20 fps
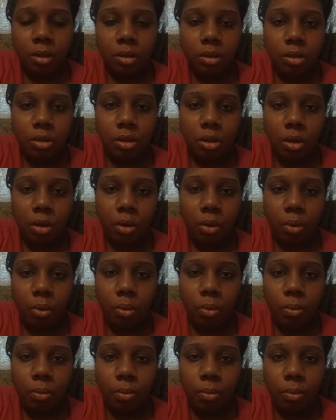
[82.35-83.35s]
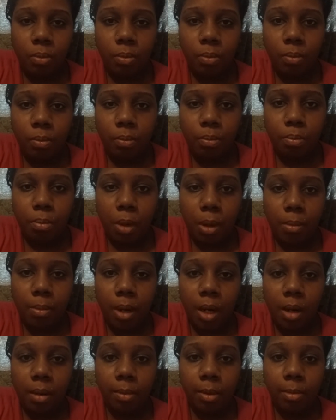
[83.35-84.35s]
So my
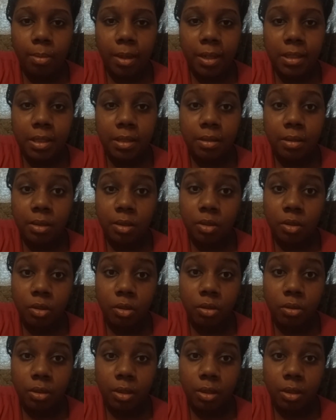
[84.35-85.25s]
mom and my sister